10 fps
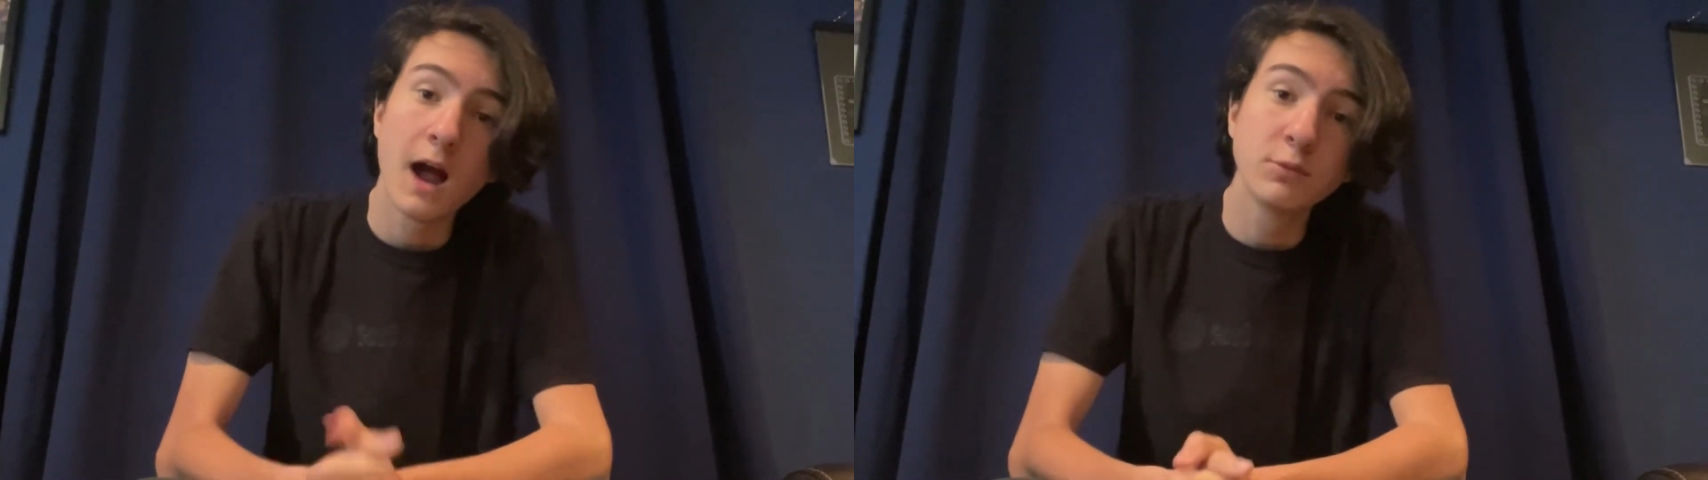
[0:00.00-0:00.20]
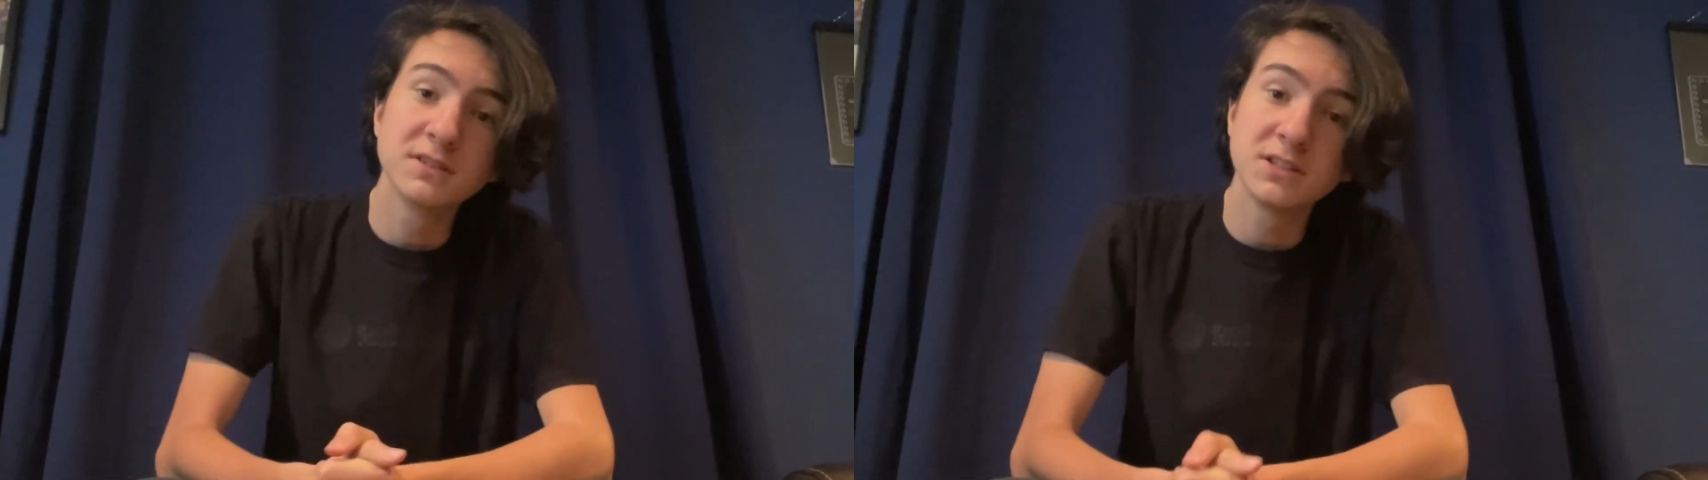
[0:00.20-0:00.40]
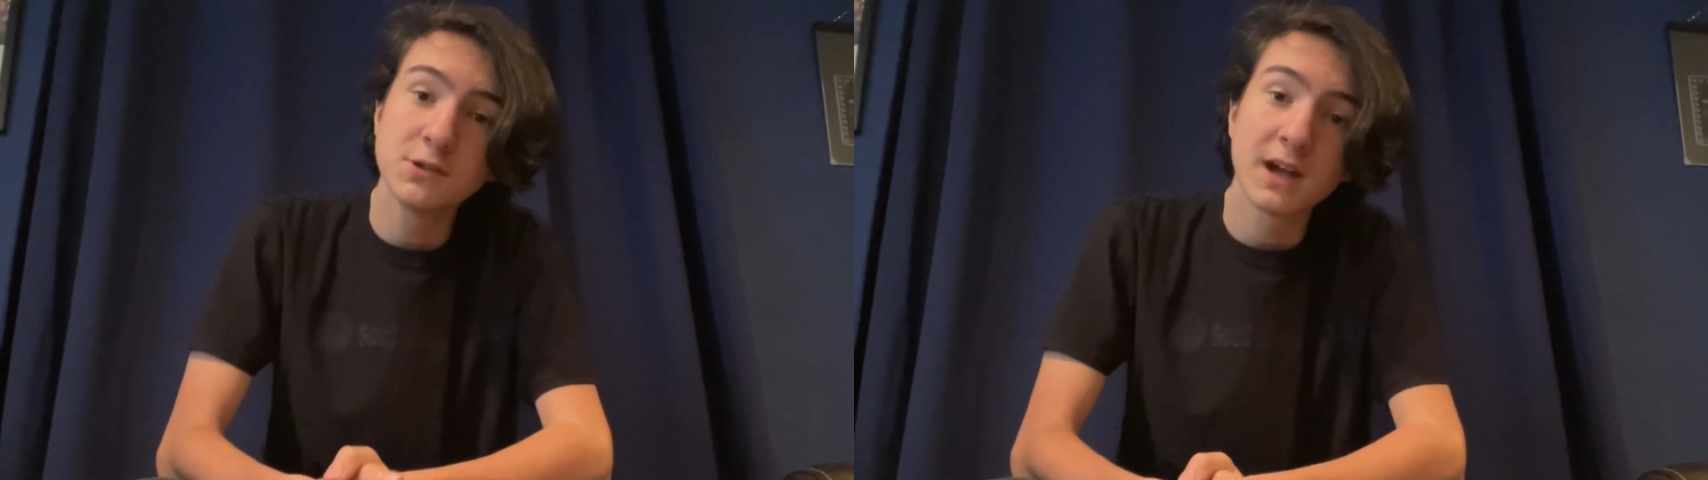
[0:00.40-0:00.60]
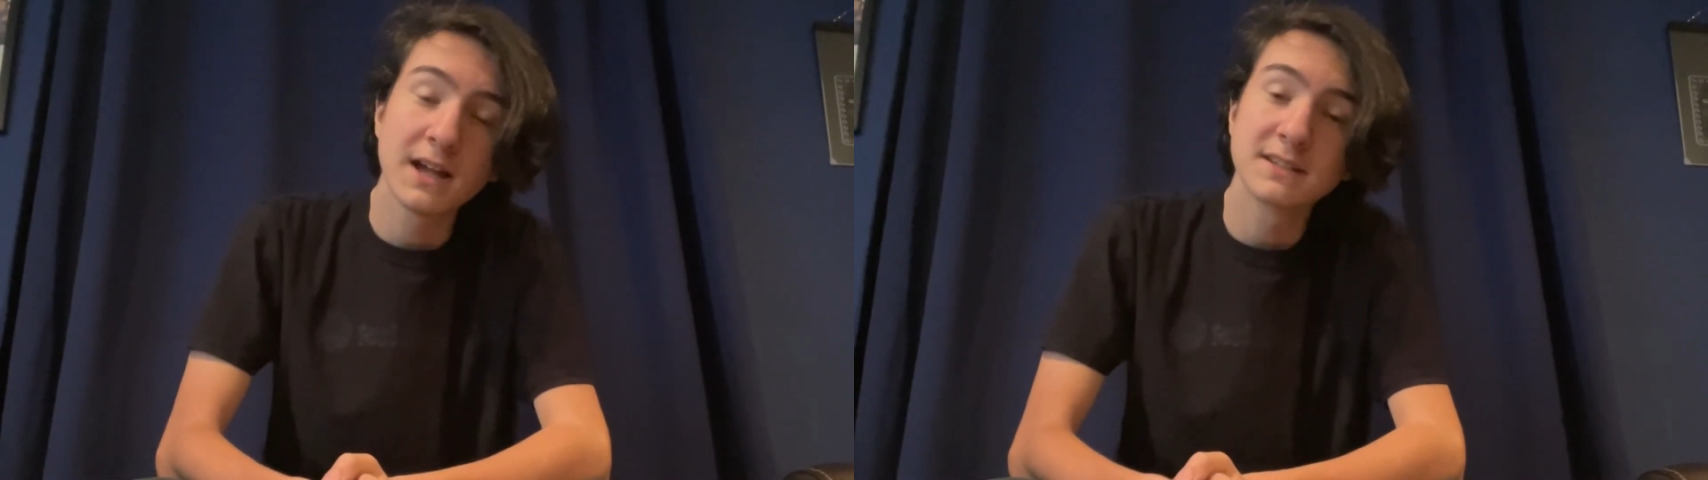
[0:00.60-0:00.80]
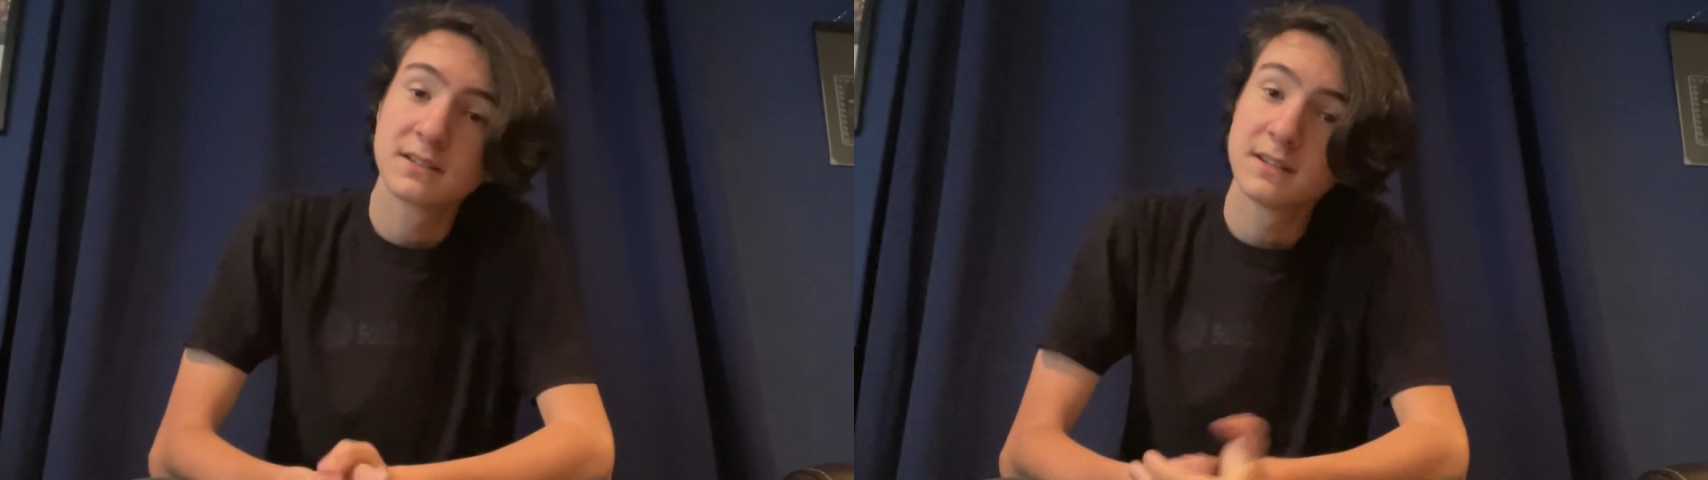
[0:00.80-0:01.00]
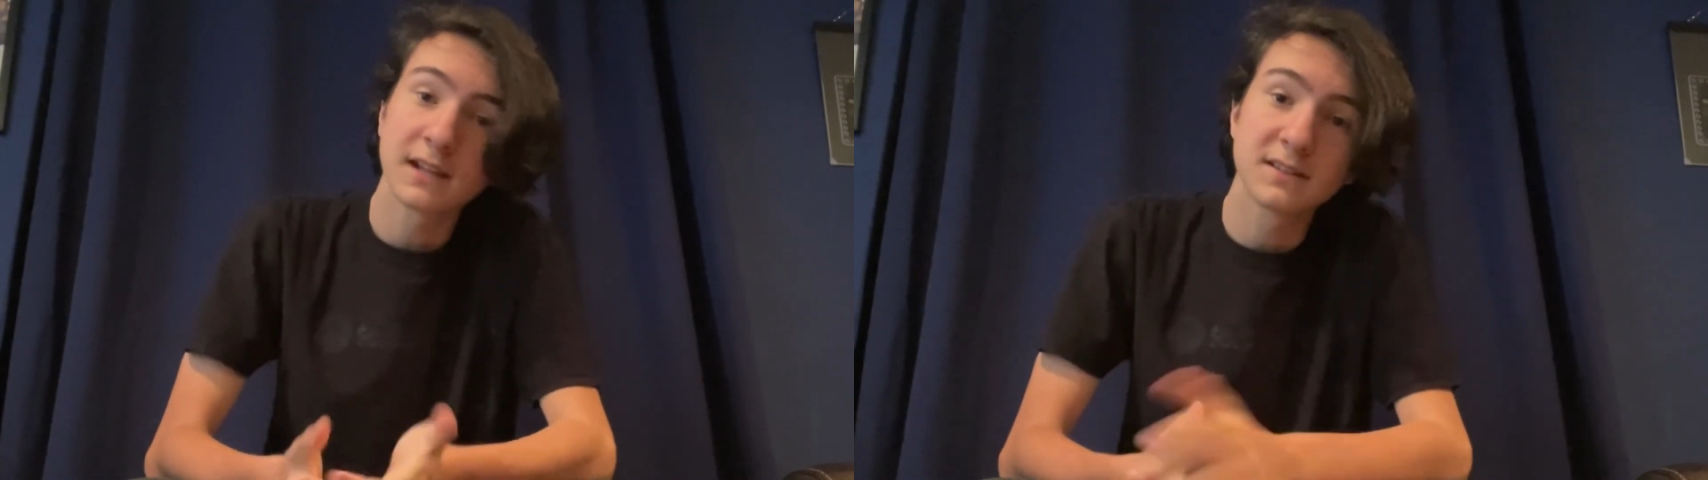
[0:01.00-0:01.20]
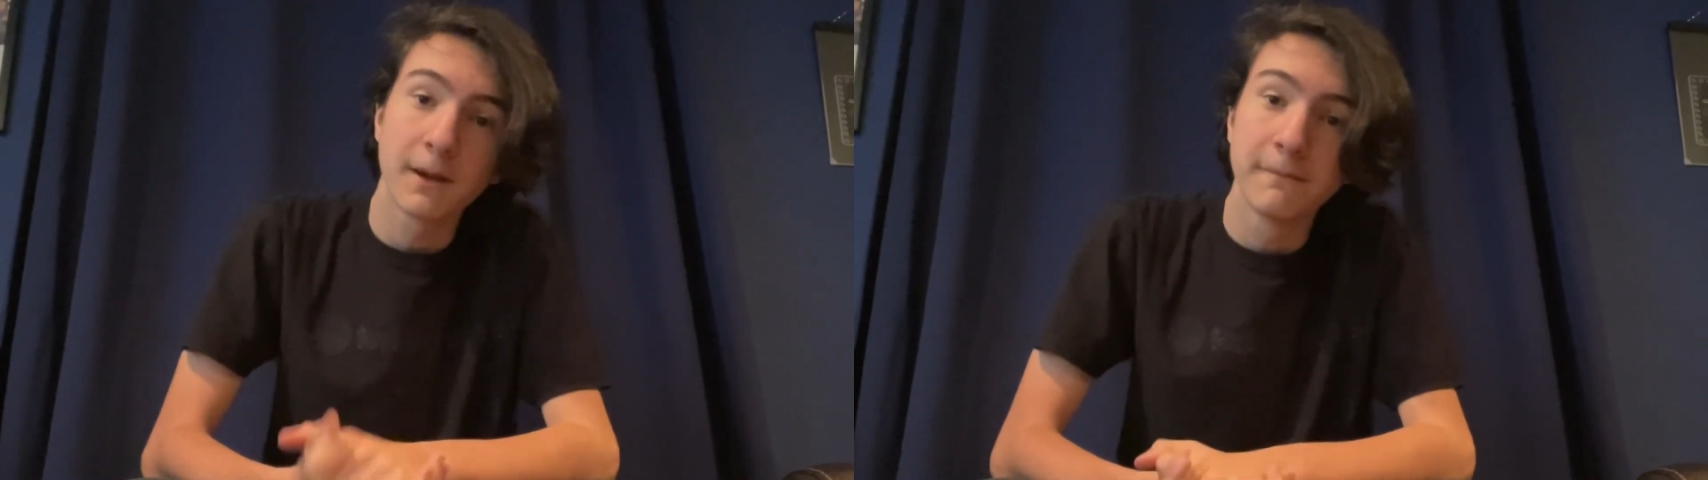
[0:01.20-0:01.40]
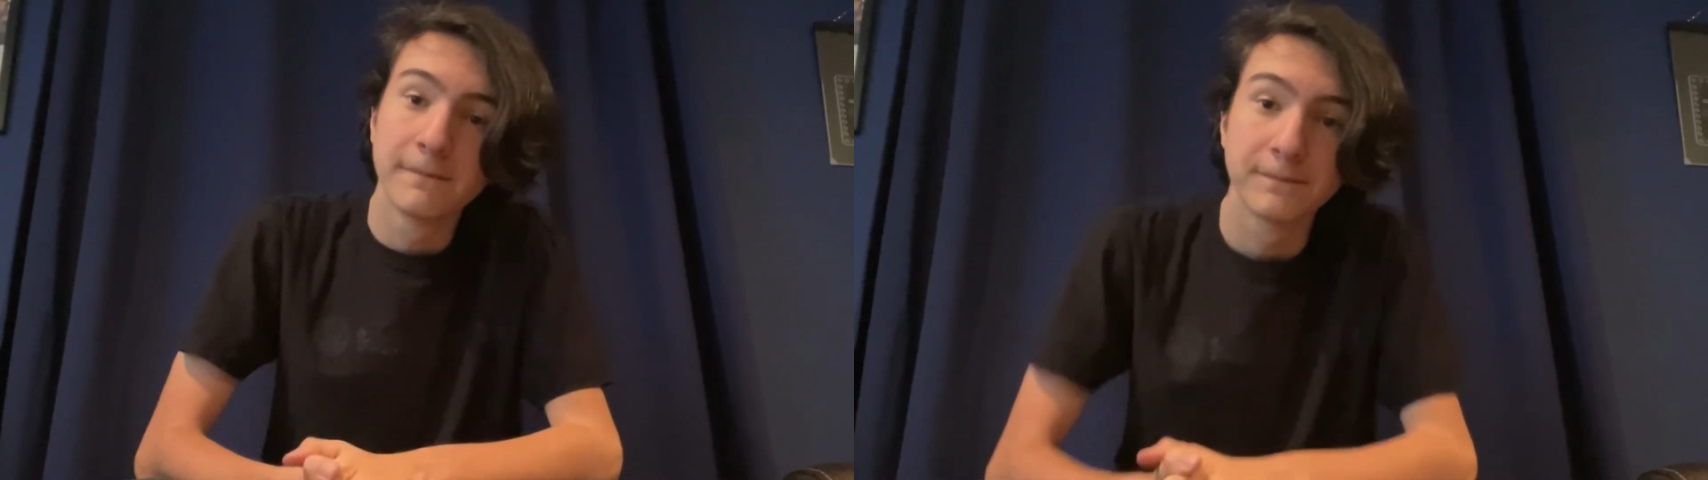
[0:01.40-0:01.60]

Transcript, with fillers: I will see you guys next time.